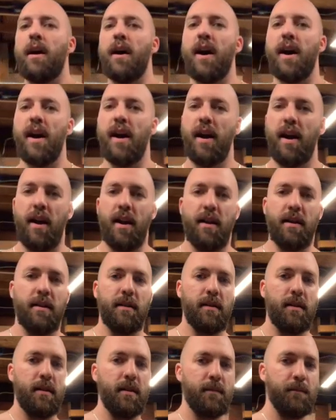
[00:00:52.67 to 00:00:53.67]
And
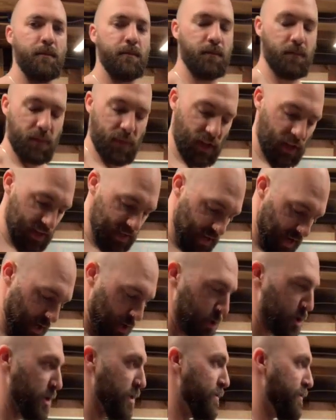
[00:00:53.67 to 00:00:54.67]
is
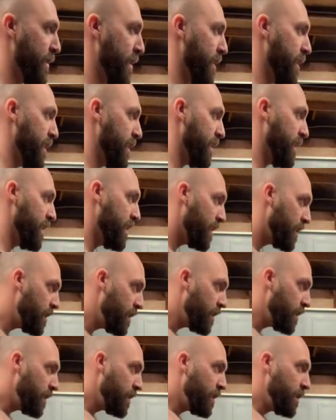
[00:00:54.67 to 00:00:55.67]
actually a very
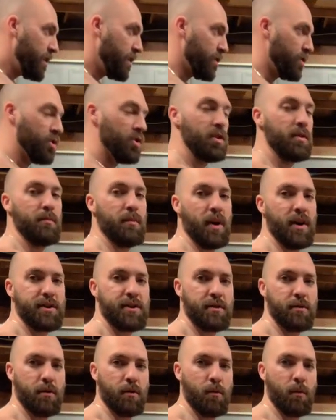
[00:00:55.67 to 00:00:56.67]
good
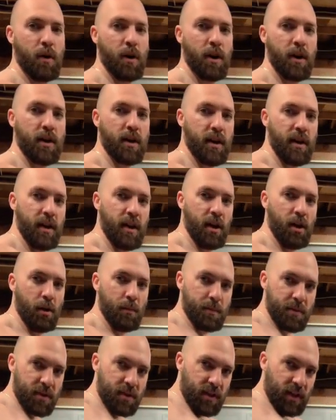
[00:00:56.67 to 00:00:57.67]
muscle to work. It
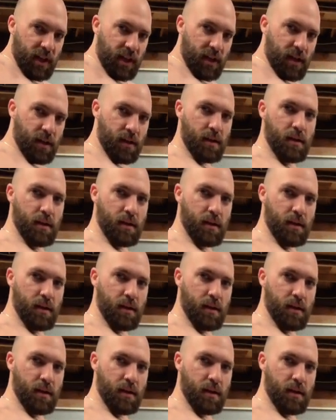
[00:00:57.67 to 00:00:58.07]
helps get